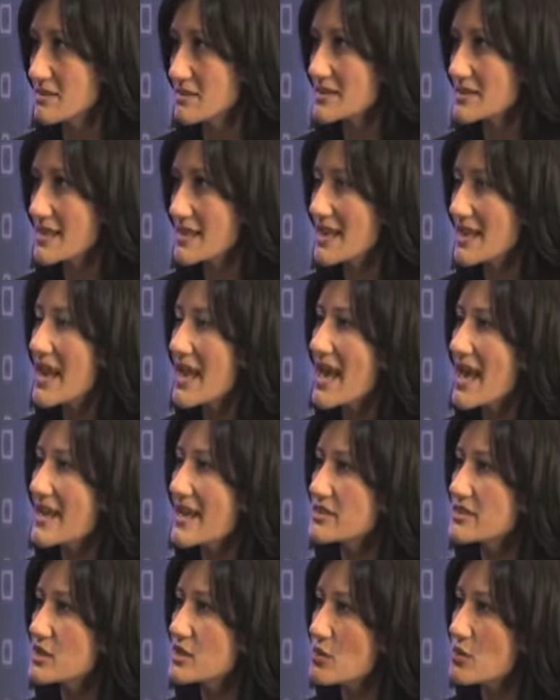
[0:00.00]
Mm -hmm. And, mm-hmm.
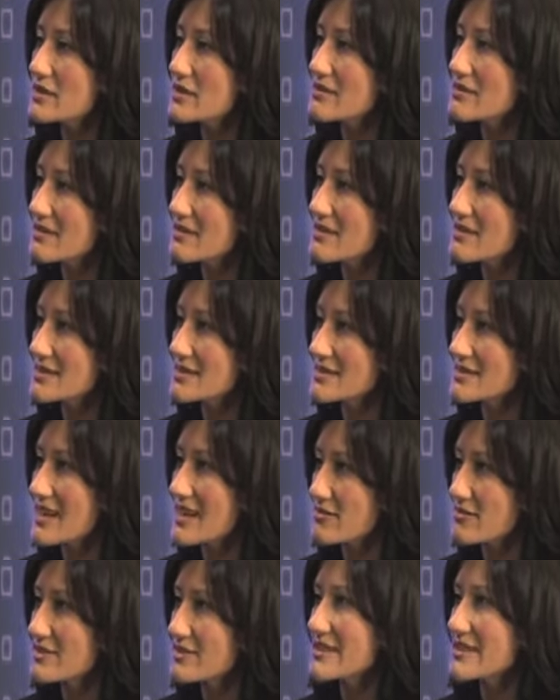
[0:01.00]
and so, one of the things that
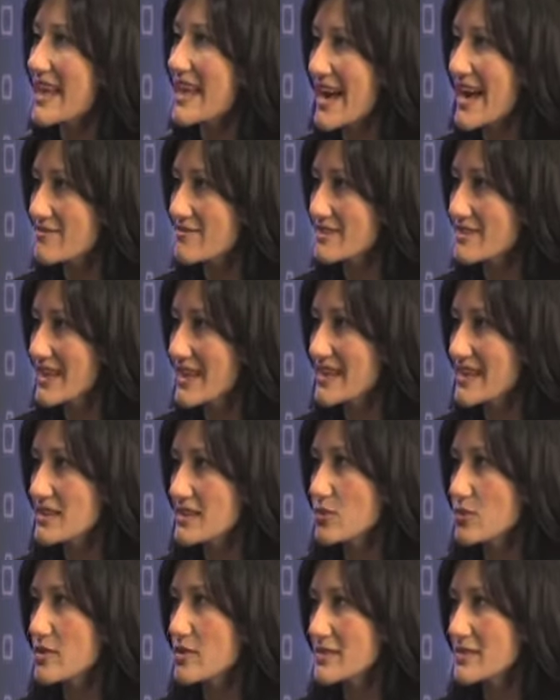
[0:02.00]
I really advocate at
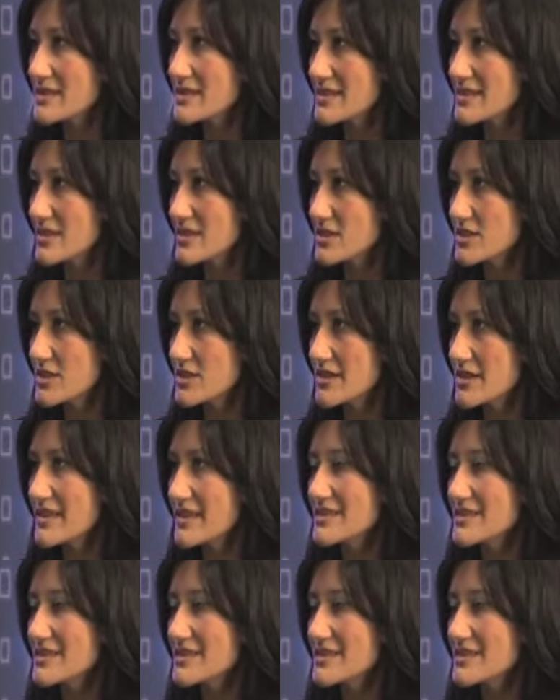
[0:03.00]
the Women's Center